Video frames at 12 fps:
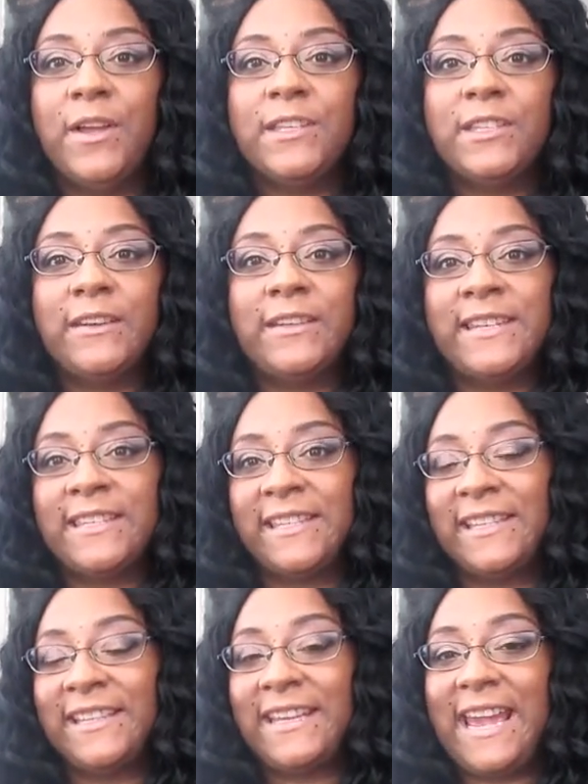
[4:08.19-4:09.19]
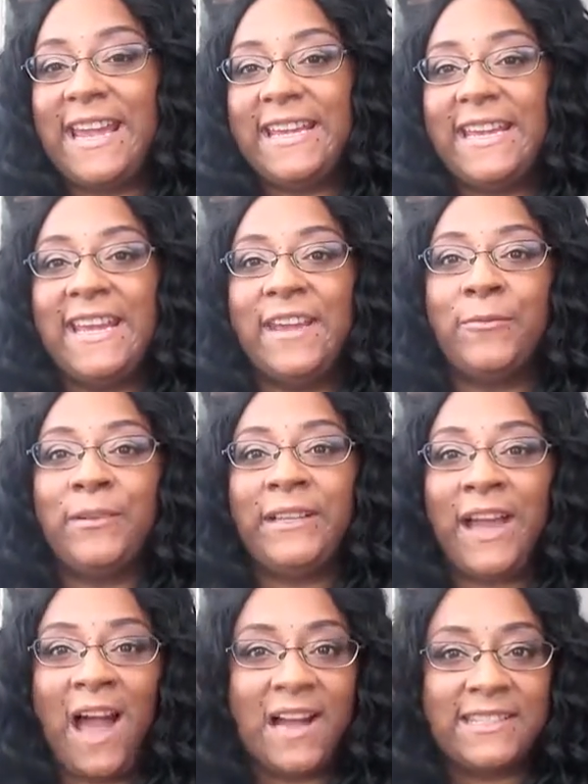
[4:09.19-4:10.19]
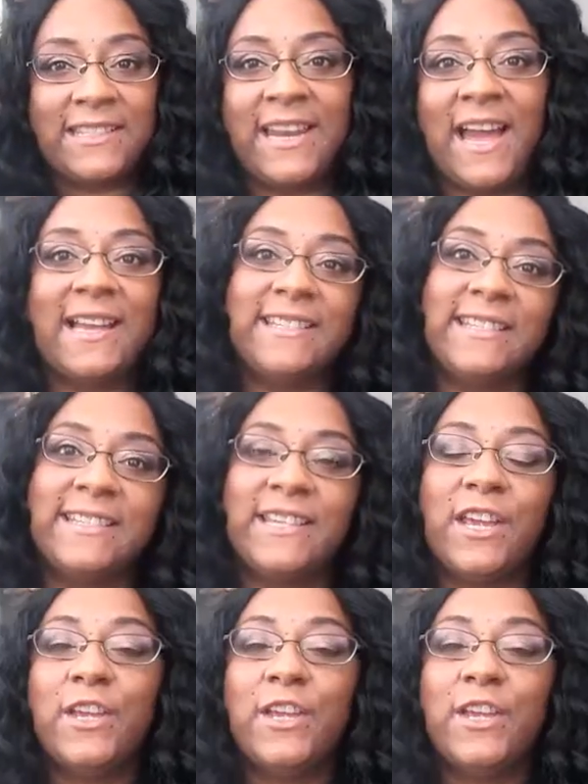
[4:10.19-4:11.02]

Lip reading: So it doesn't look cakey, it really oxidizes,